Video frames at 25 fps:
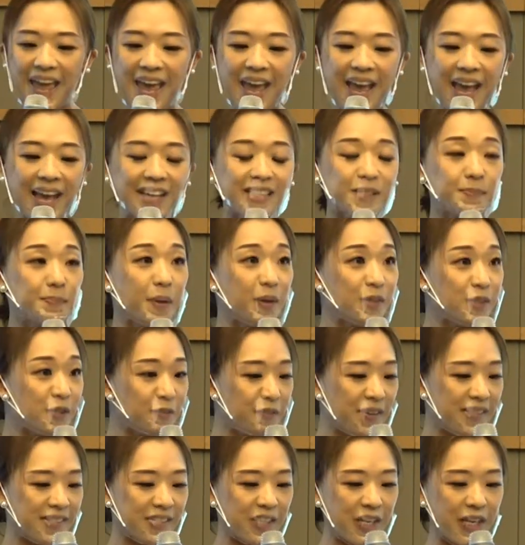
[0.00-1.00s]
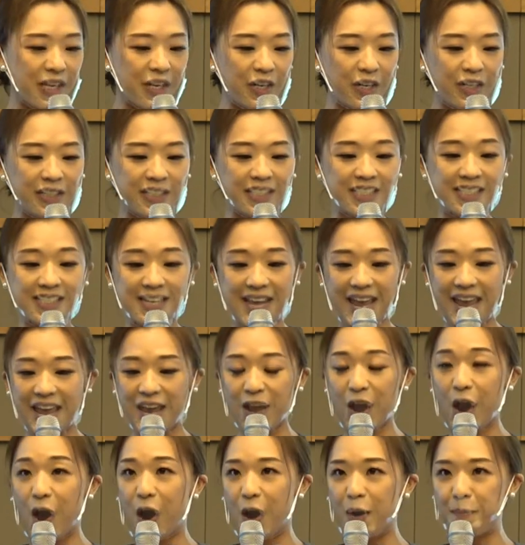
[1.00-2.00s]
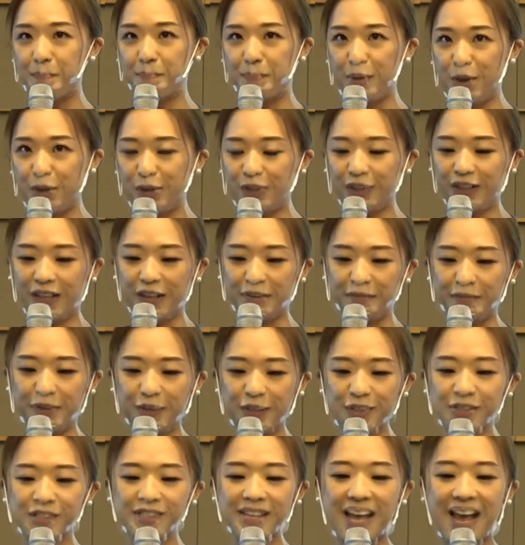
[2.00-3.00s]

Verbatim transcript: As most of us here today are book lovers,